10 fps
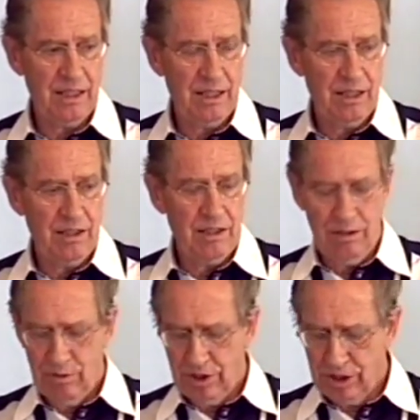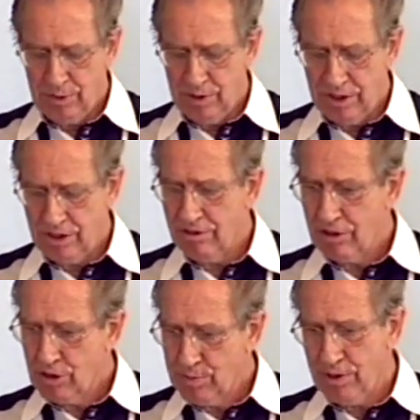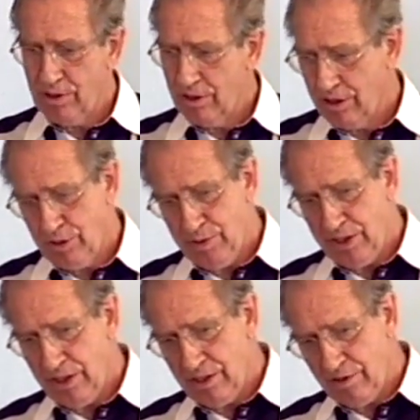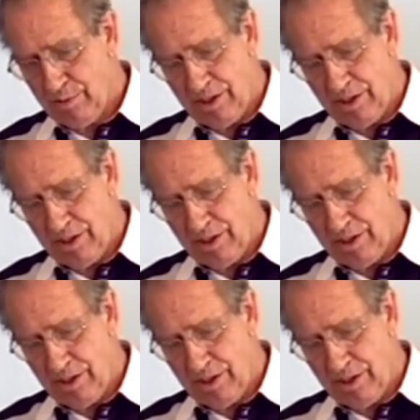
When he speaks of the spirit, he's speaking of the believer.